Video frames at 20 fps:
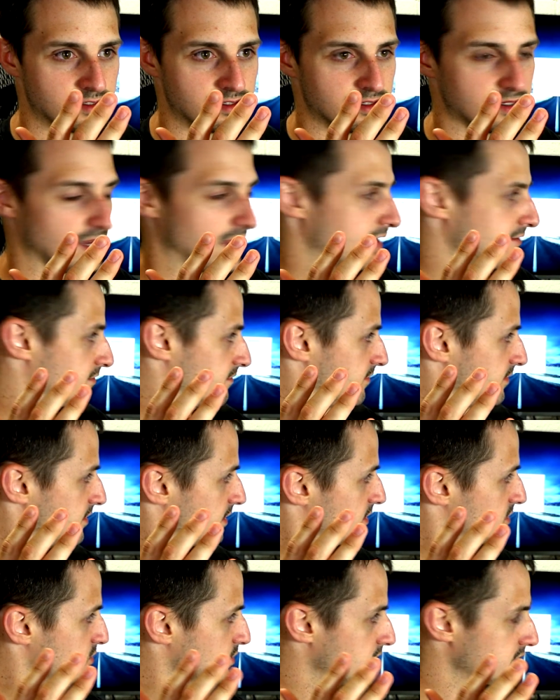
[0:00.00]
have a
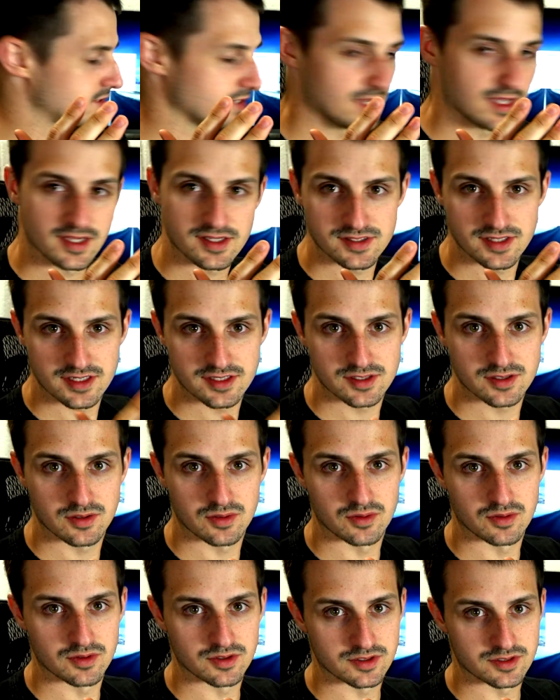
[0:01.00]
5820K, 6
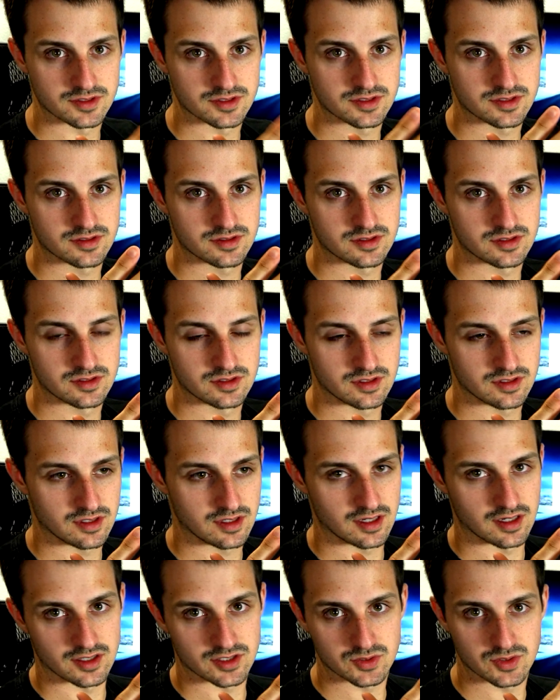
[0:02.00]
cores,
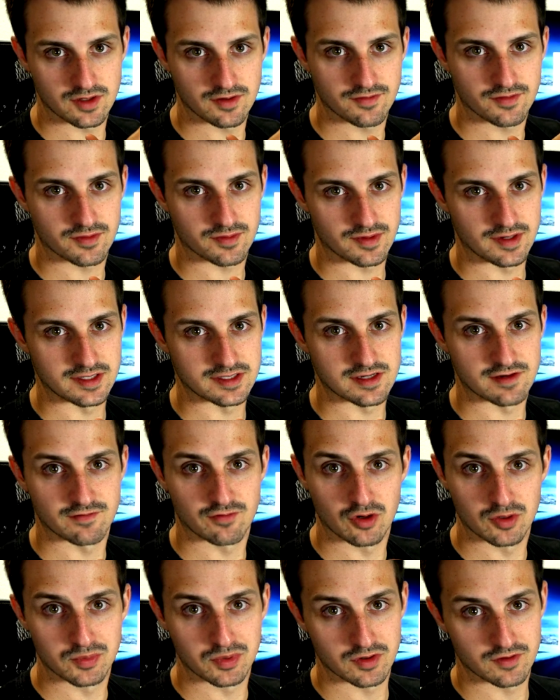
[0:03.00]
12 threads at
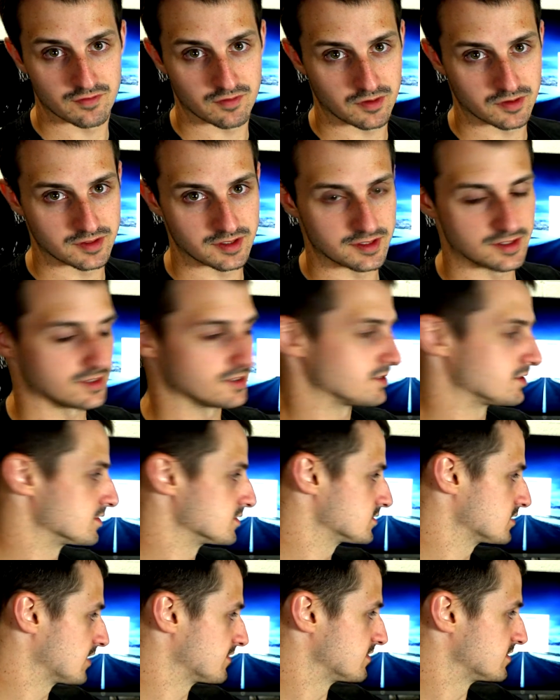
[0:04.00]
4.4
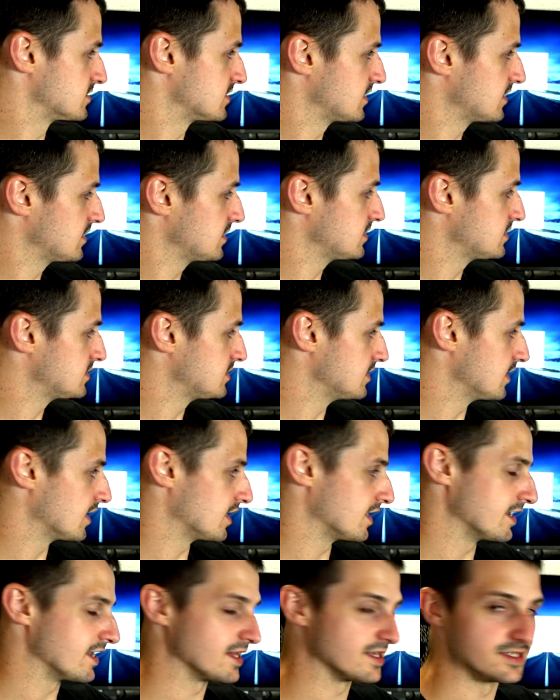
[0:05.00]
gigahertz. I have a 1080 Ti
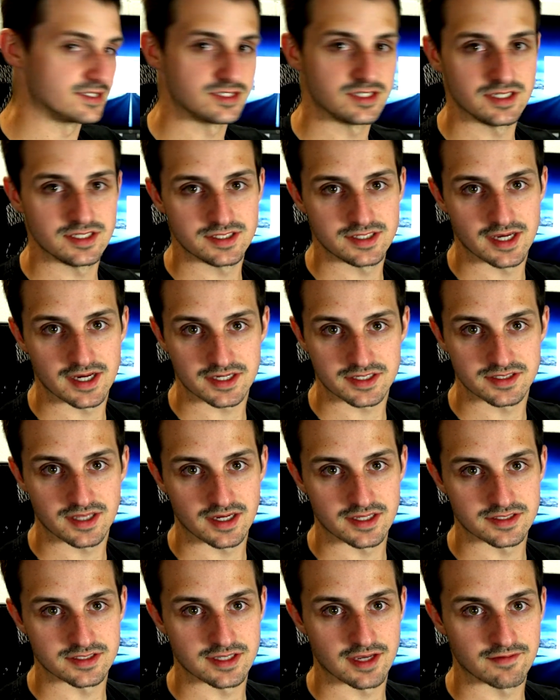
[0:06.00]
and a GTX
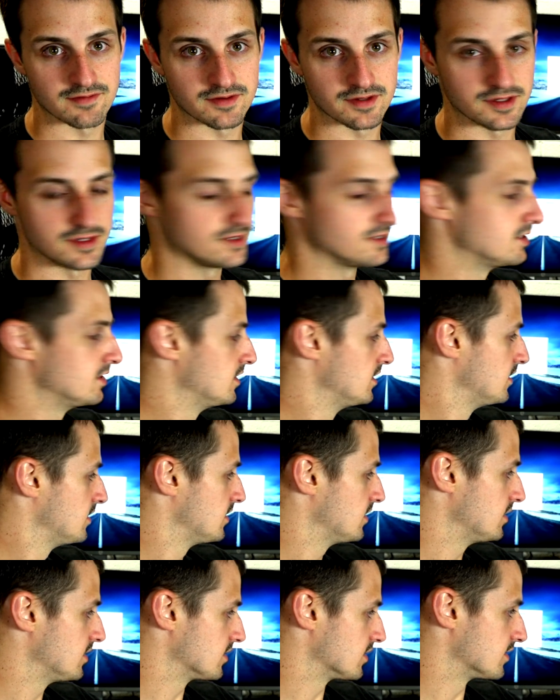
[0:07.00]
970.
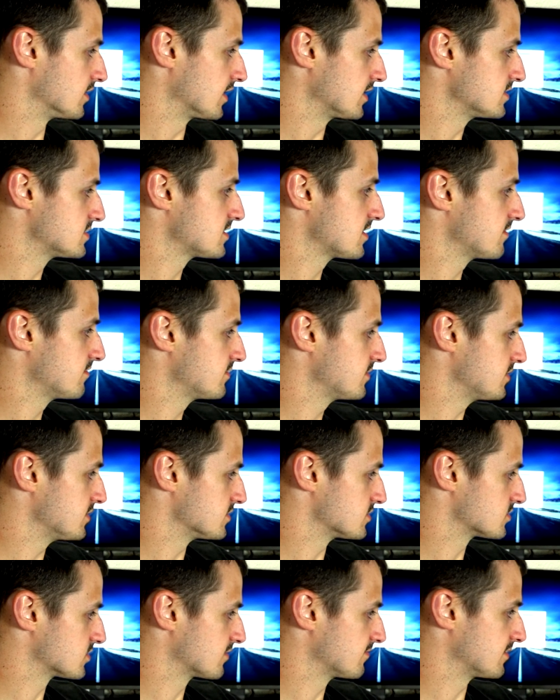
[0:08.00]
The 970
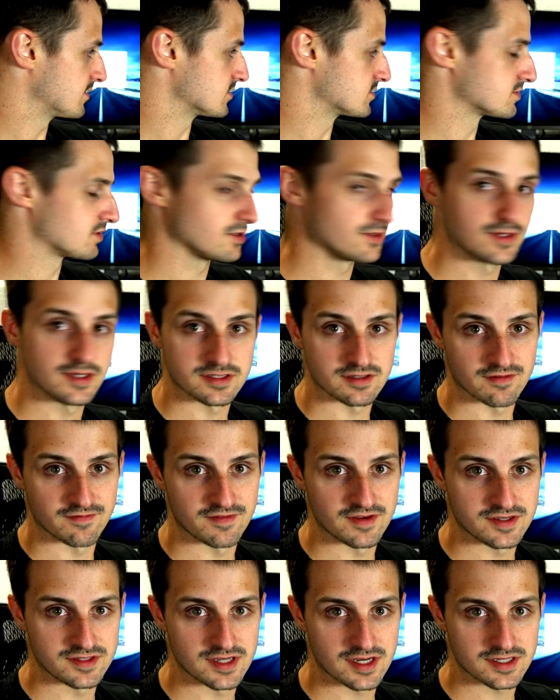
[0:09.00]
is serving solely as a
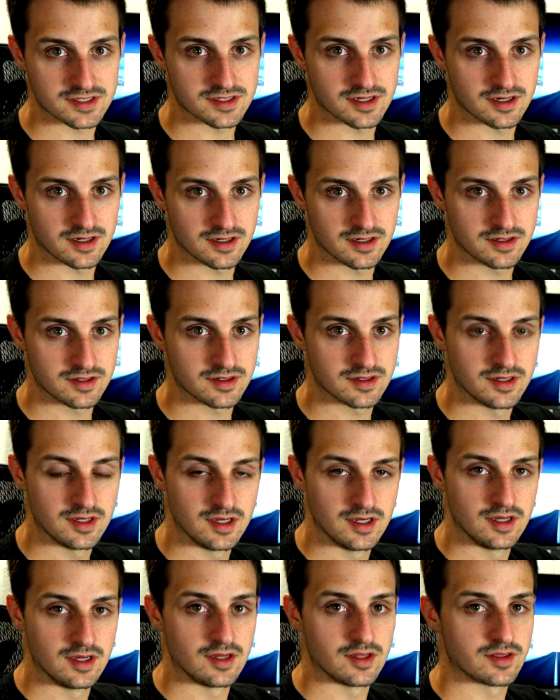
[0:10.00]
PhysX card,
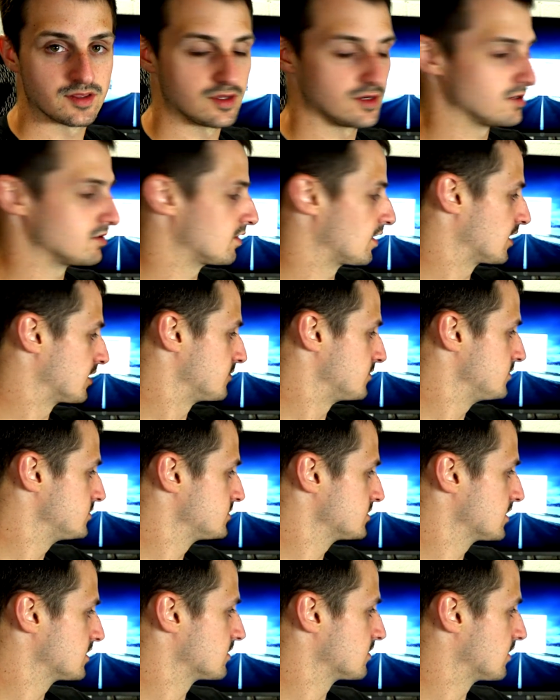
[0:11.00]
though I am
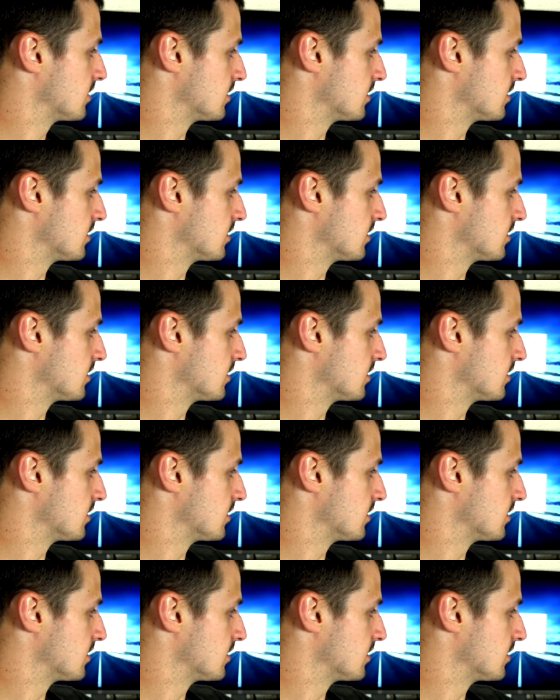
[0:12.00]
using it